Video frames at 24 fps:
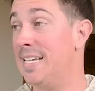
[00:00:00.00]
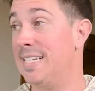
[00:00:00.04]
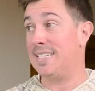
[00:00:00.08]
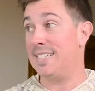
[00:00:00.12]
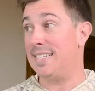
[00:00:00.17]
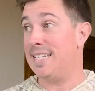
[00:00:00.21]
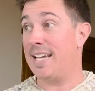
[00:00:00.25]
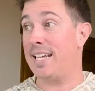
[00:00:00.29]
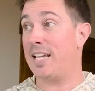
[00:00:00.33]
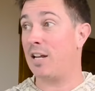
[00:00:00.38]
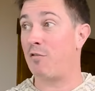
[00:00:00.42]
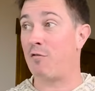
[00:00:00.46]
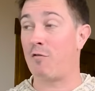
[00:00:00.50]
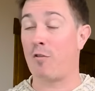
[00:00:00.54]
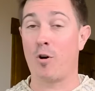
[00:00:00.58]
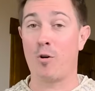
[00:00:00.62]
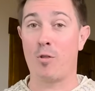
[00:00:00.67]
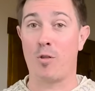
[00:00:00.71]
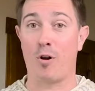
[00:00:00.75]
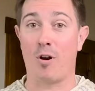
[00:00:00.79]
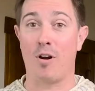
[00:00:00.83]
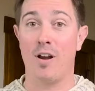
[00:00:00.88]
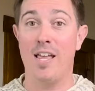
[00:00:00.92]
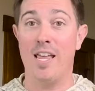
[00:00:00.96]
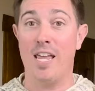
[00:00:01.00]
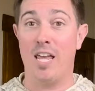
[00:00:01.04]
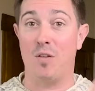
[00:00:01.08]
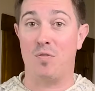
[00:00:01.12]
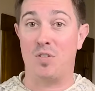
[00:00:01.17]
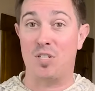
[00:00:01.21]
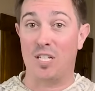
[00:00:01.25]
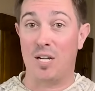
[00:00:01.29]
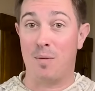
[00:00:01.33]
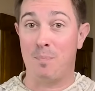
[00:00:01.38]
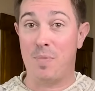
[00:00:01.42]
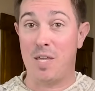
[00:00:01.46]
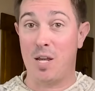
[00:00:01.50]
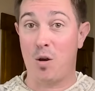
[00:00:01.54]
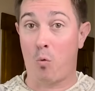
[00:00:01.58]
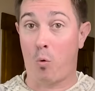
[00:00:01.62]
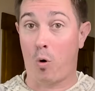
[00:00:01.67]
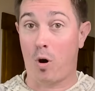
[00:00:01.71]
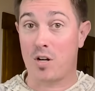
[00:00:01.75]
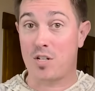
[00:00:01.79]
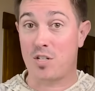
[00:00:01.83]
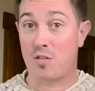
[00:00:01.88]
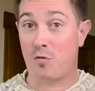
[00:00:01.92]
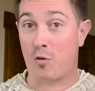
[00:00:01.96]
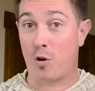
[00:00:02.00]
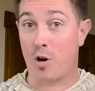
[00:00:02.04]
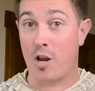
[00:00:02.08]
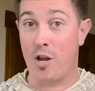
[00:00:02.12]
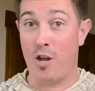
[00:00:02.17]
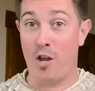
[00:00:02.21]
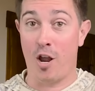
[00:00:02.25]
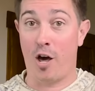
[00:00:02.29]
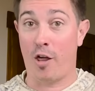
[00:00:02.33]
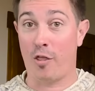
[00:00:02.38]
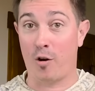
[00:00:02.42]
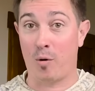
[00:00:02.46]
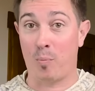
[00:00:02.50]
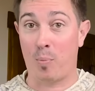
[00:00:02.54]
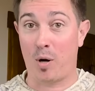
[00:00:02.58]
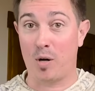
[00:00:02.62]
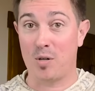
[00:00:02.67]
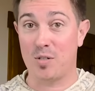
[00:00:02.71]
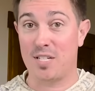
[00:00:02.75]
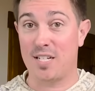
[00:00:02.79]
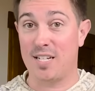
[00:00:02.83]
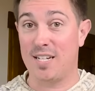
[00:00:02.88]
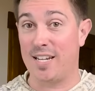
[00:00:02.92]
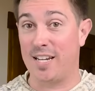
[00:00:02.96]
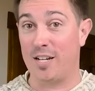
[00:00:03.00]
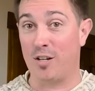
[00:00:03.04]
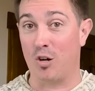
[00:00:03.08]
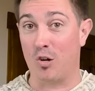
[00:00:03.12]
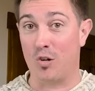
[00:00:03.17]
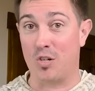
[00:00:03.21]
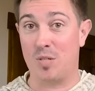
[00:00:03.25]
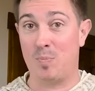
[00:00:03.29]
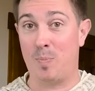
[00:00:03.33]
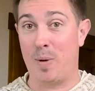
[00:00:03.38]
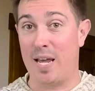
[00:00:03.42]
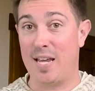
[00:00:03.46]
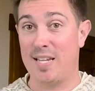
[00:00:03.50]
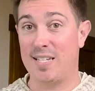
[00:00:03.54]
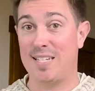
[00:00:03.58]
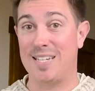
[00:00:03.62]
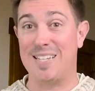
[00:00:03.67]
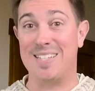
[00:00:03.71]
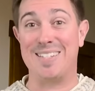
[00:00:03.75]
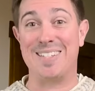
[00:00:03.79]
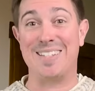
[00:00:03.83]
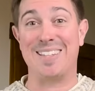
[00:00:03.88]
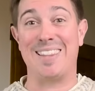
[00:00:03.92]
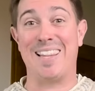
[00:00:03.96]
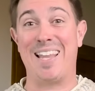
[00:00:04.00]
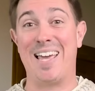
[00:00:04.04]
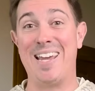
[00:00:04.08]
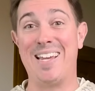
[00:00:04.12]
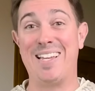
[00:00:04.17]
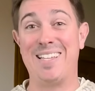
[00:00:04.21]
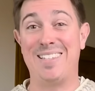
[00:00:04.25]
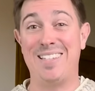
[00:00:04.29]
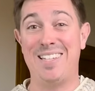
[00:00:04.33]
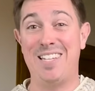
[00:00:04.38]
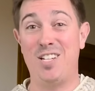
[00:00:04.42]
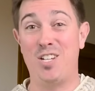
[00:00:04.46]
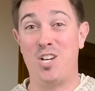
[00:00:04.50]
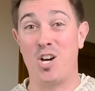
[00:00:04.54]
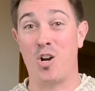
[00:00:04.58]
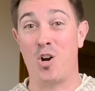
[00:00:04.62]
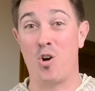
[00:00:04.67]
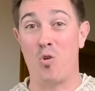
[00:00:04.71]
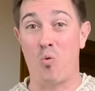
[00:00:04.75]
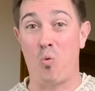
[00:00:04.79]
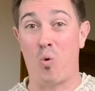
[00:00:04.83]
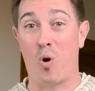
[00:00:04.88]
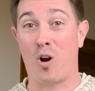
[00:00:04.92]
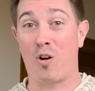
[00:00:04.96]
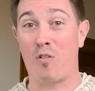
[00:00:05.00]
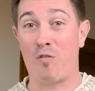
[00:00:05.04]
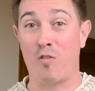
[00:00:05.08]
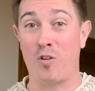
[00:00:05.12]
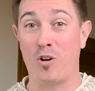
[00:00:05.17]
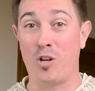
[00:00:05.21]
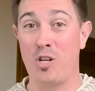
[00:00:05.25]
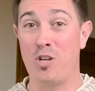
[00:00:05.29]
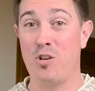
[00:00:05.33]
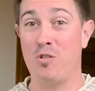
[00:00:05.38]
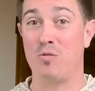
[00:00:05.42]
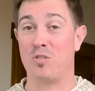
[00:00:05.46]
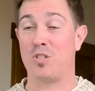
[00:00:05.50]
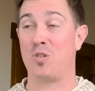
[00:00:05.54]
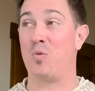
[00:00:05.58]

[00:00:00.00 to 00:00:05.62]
To take it further, if something works for another person in your space, it's likely going to work for you.